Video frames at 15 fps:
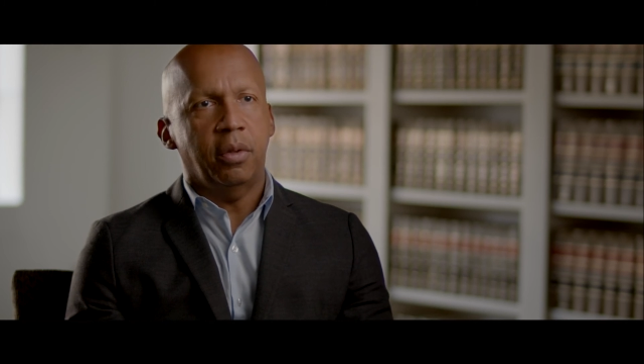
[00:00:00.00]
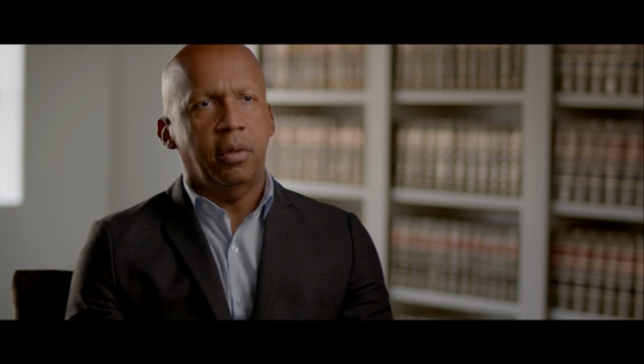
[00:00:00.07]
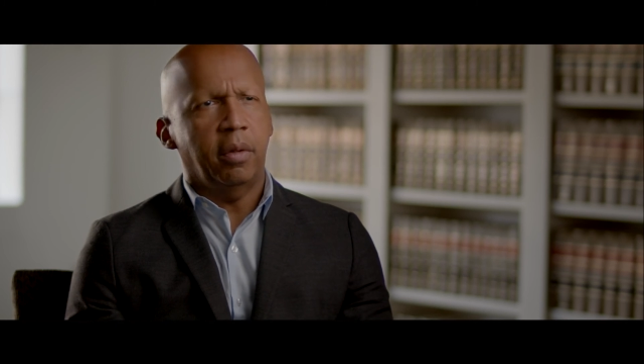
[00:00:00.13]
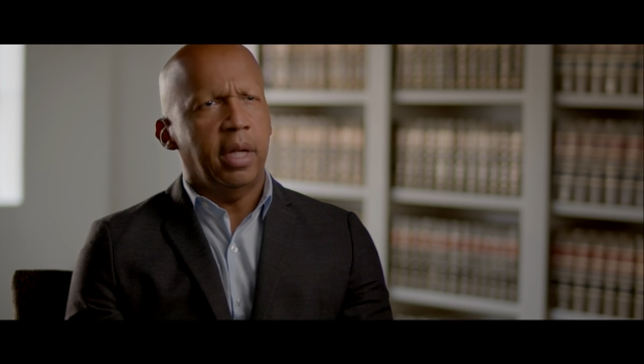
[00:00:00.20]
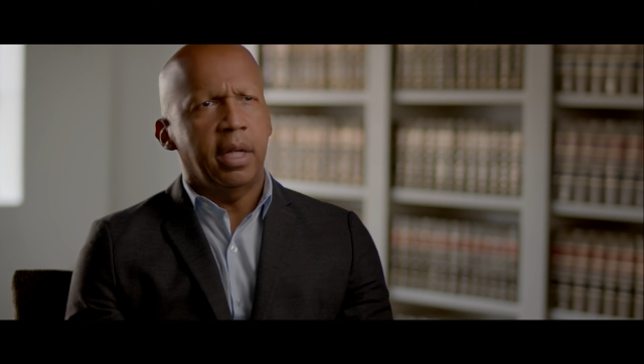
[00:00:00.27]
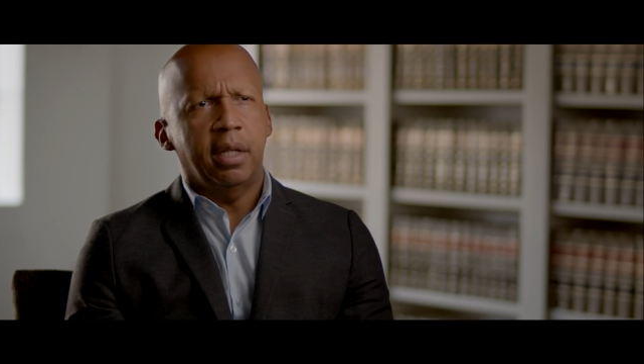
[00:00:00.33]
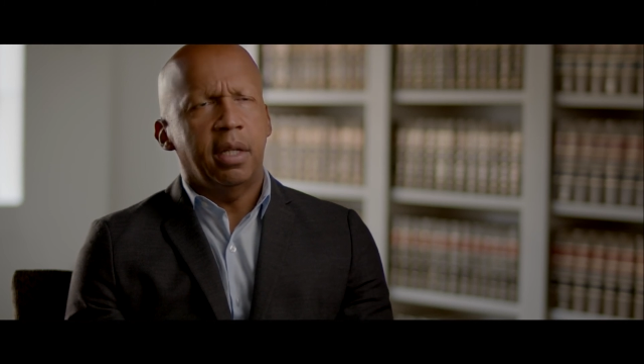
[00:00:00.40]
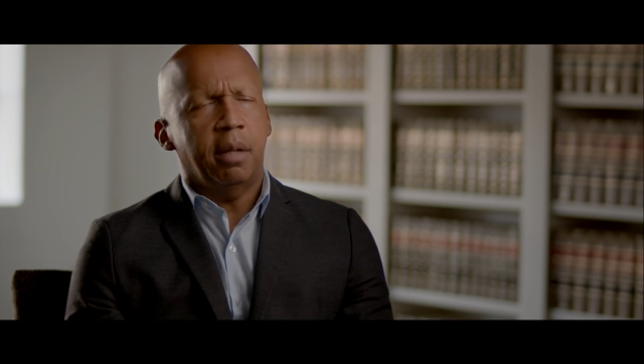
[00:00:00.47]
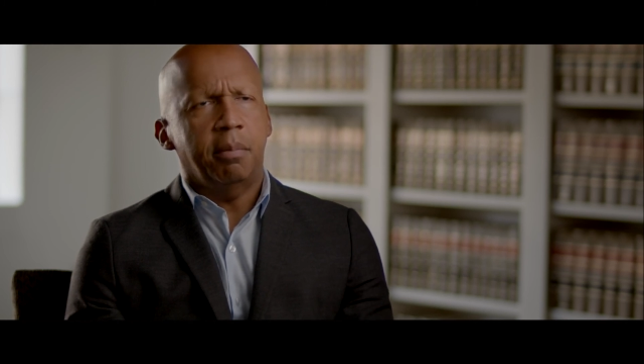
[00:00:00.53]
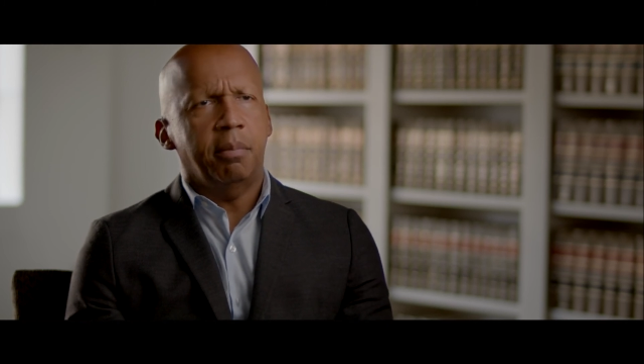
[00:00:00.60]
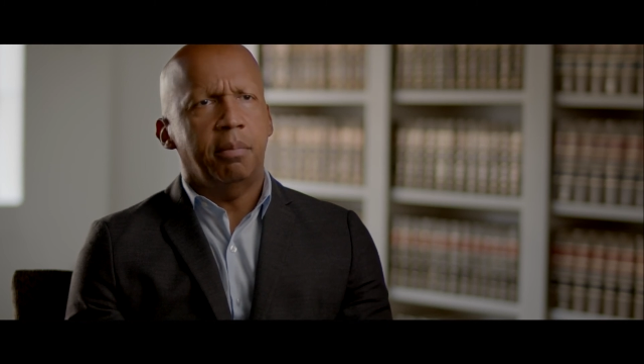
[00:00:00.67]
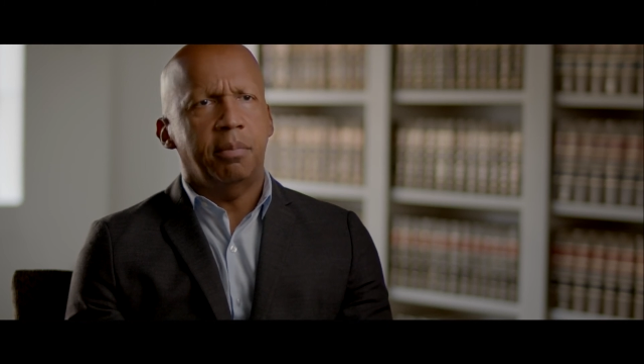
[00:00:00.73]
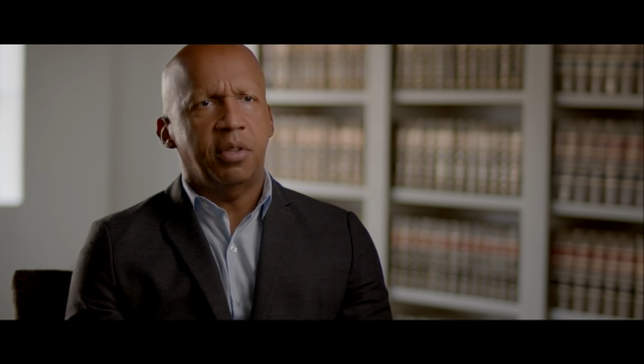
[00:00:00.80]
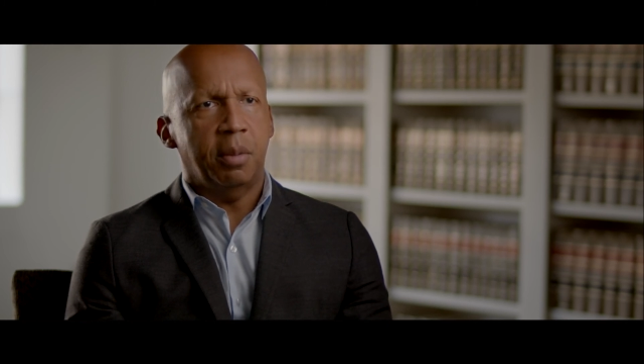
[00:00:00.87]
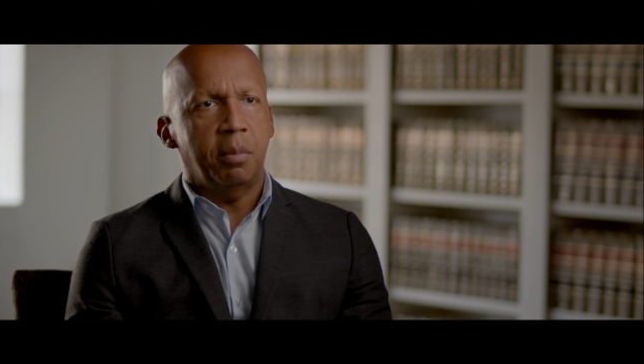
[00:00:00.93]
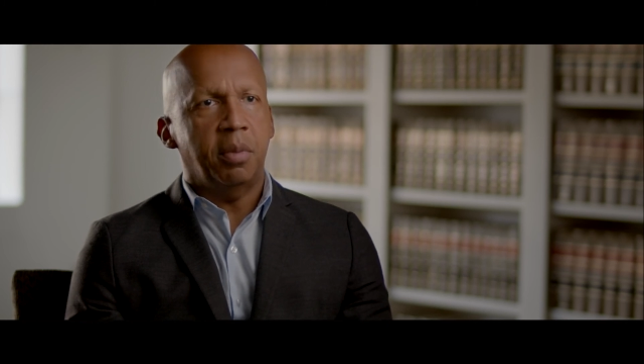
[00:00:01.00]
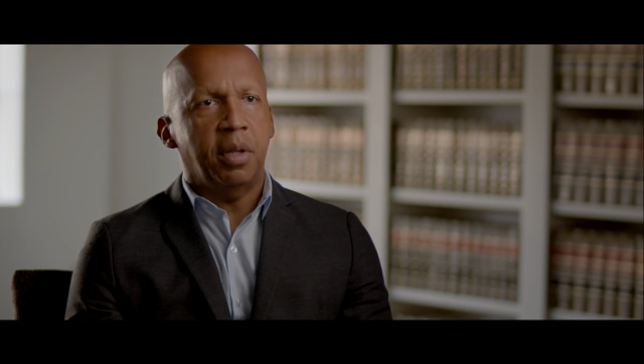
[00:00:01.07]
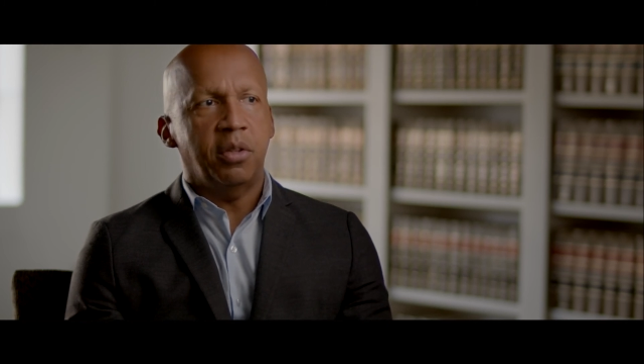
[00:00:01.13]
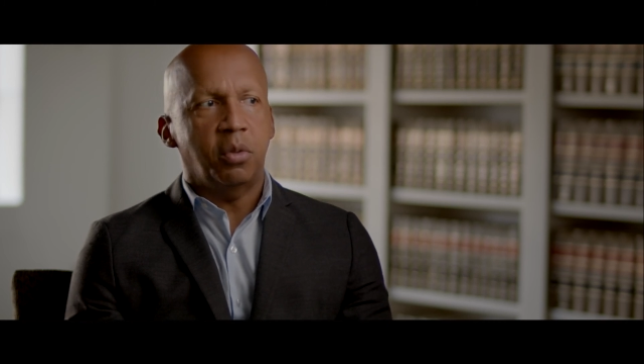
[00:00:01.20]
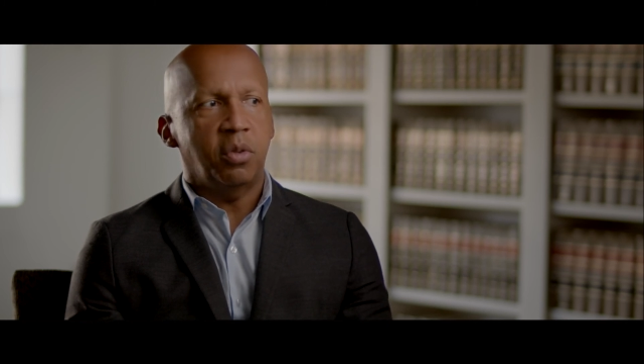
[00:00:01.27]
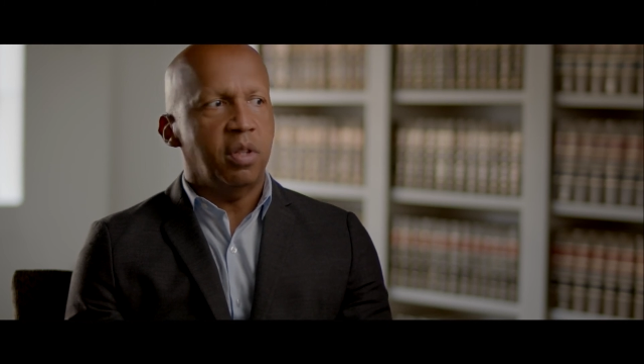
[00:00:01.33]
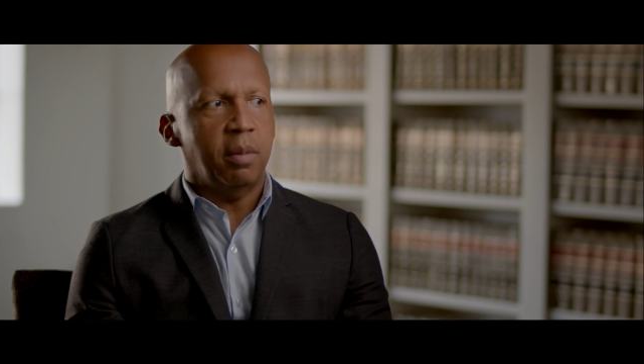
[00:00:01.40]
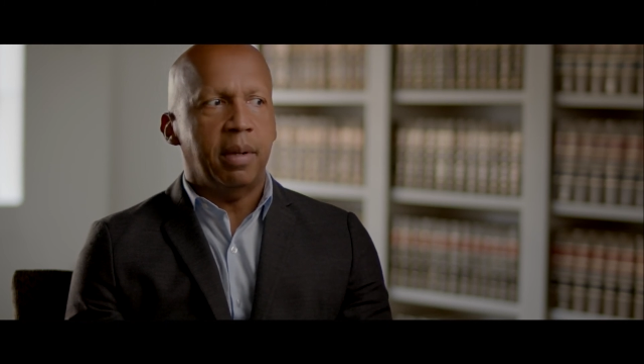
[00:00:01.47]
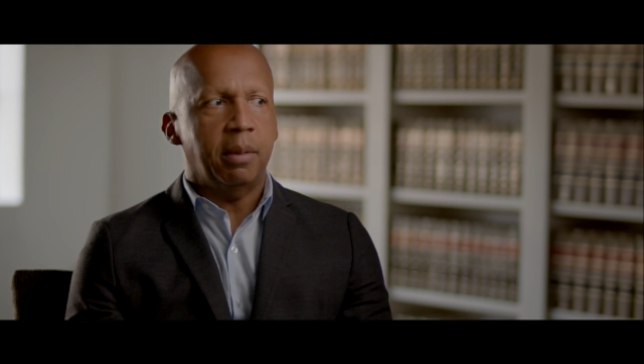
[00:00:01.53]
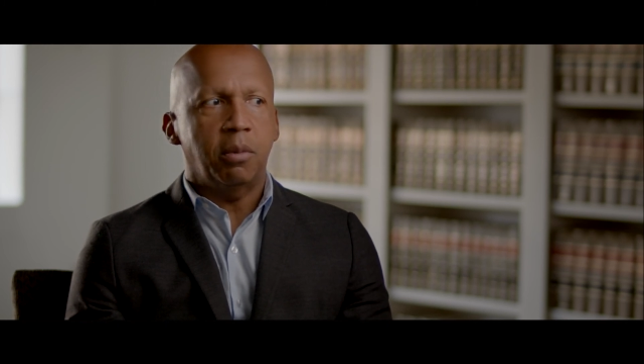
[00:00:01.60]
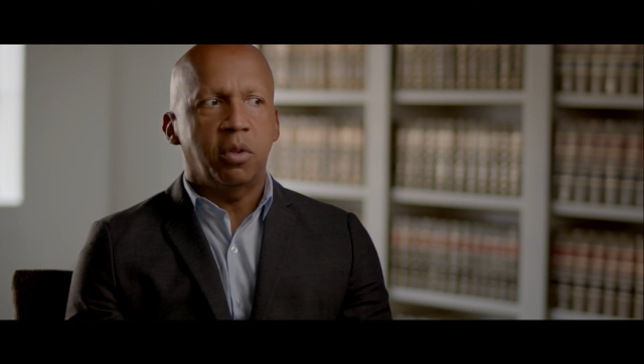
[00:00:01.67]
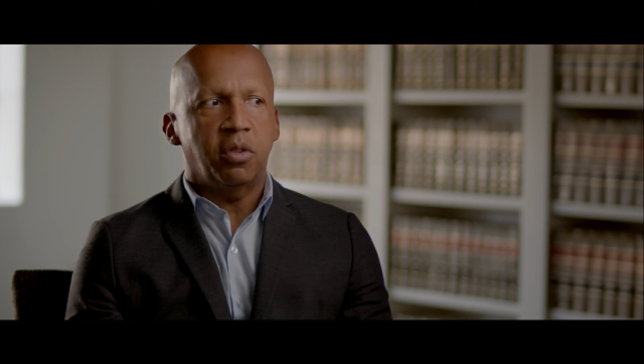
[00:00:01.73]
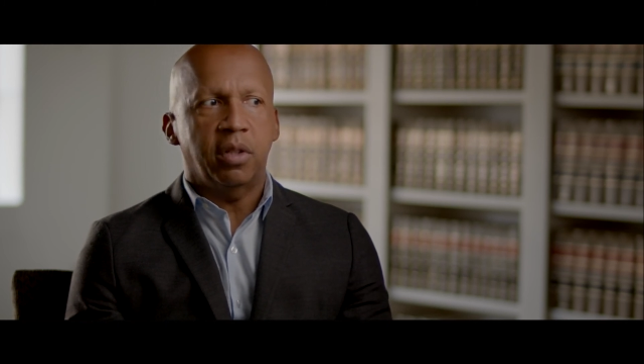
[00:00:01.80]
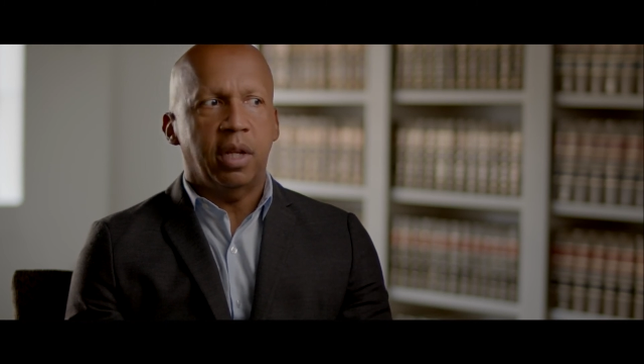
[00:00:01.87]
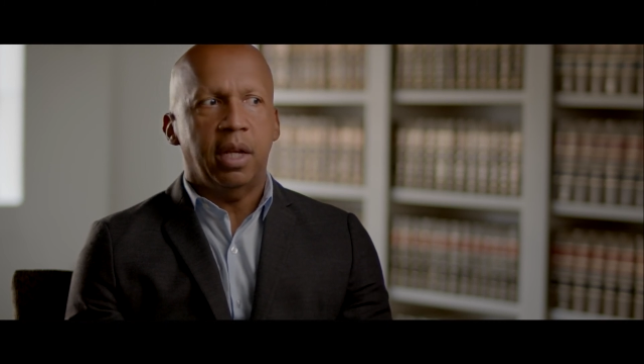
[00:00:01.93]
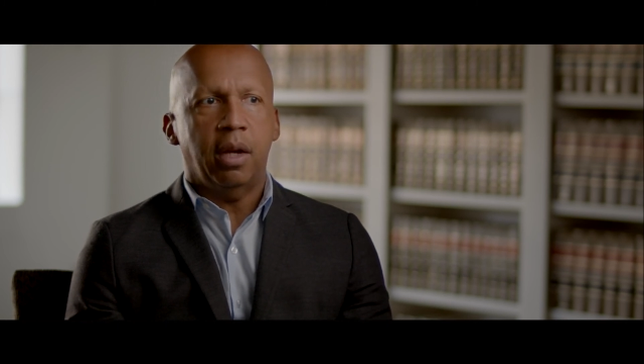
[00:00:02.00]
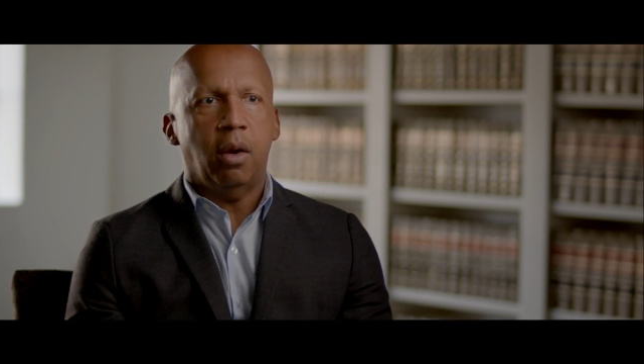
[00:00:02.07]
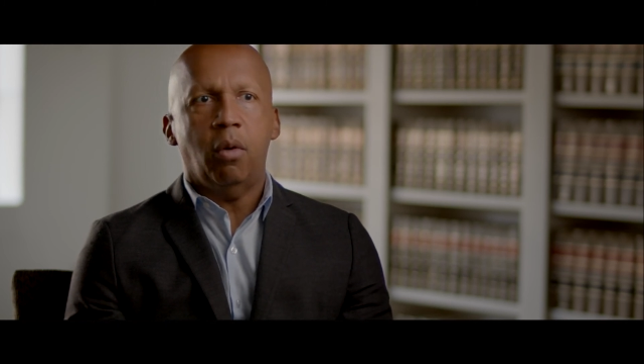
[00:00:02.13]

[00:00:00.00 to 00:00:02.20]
You'll end up someplace where somebody will say,